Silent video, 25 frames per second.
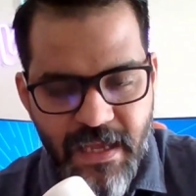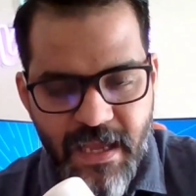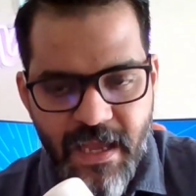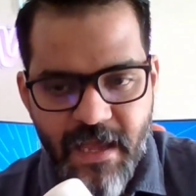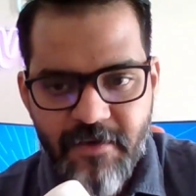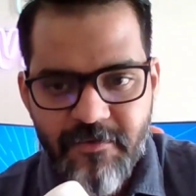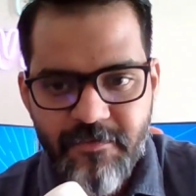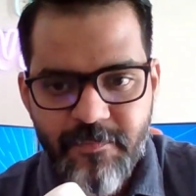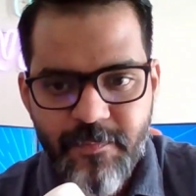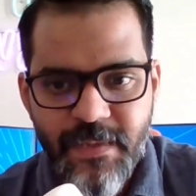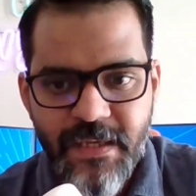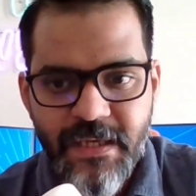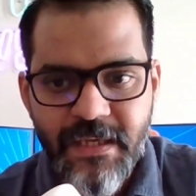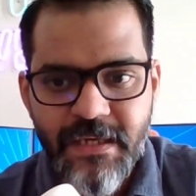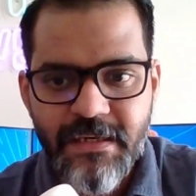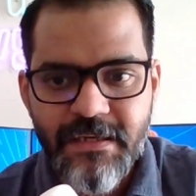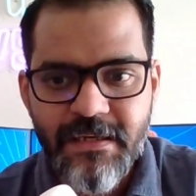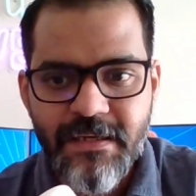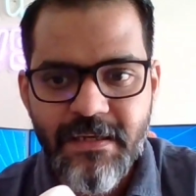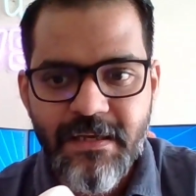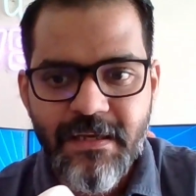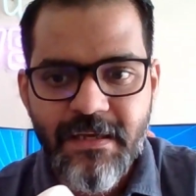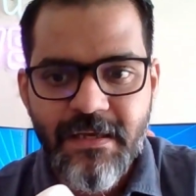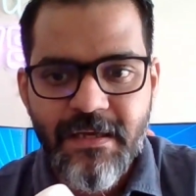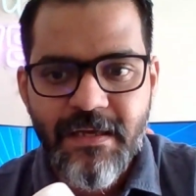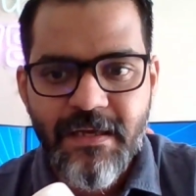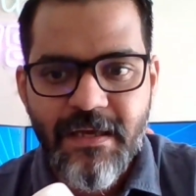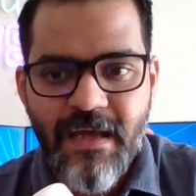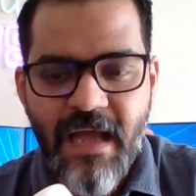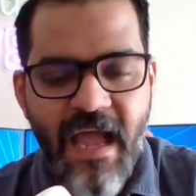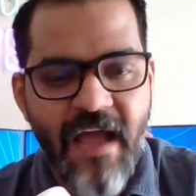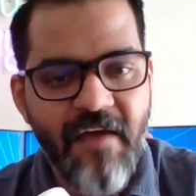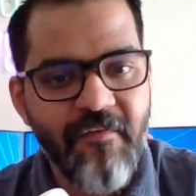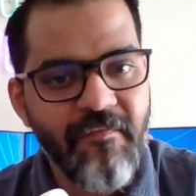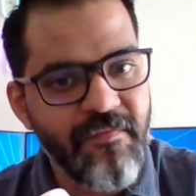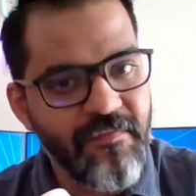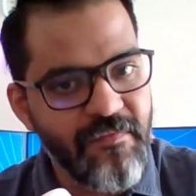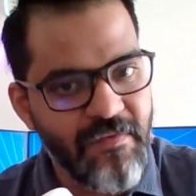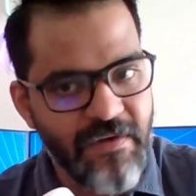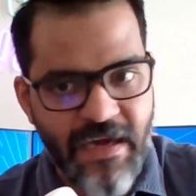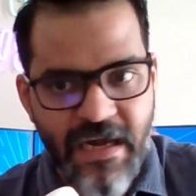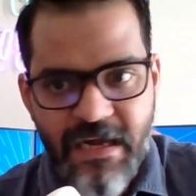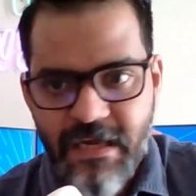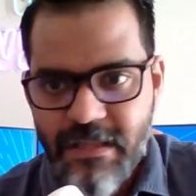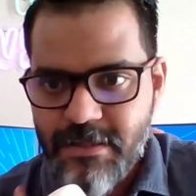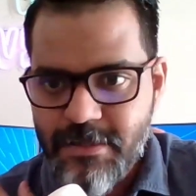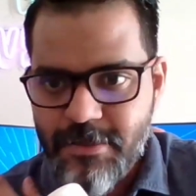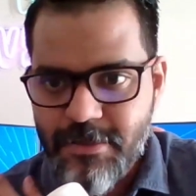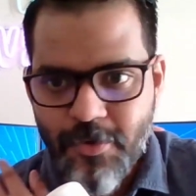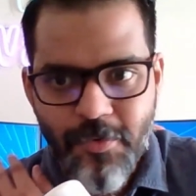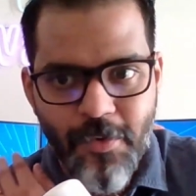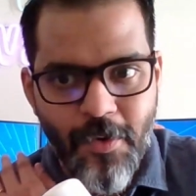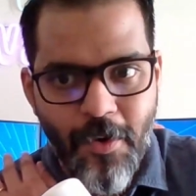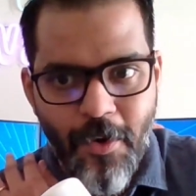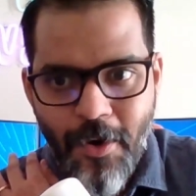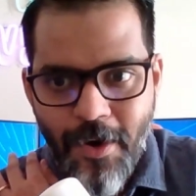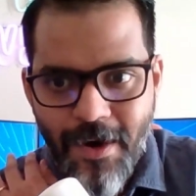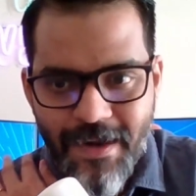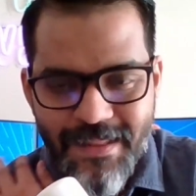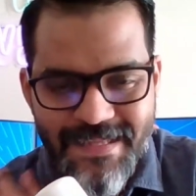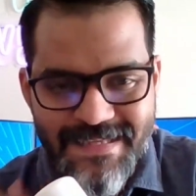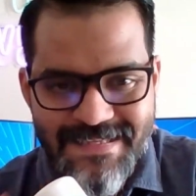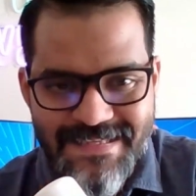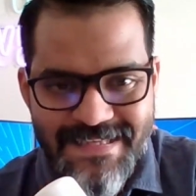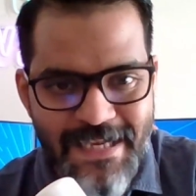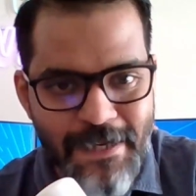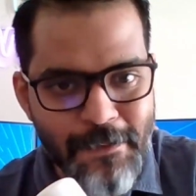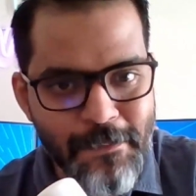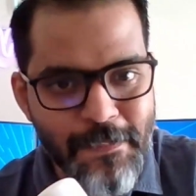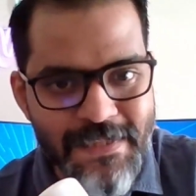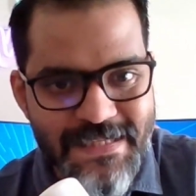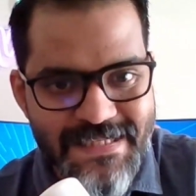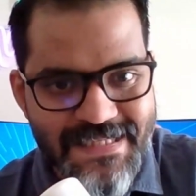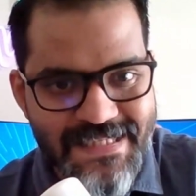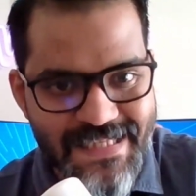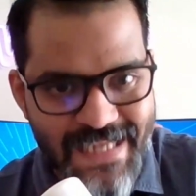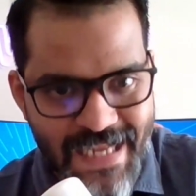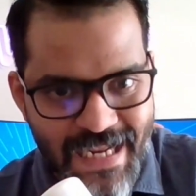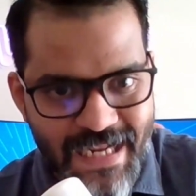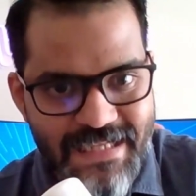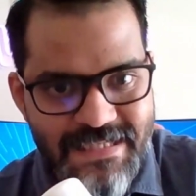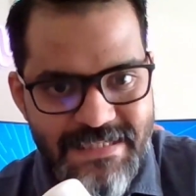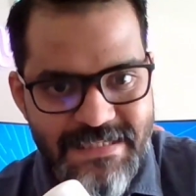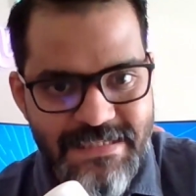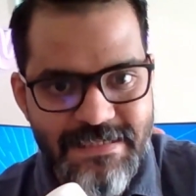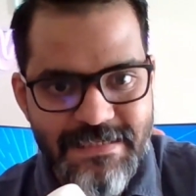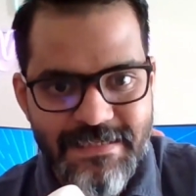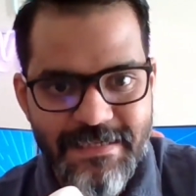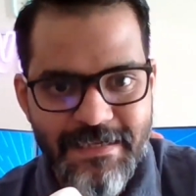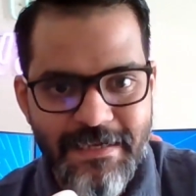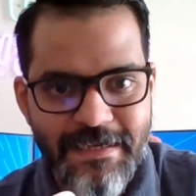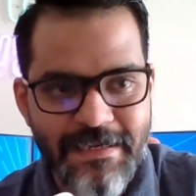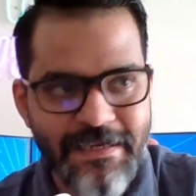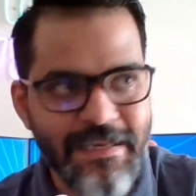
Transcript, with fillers: I have been, I have read through all the syllabus texts.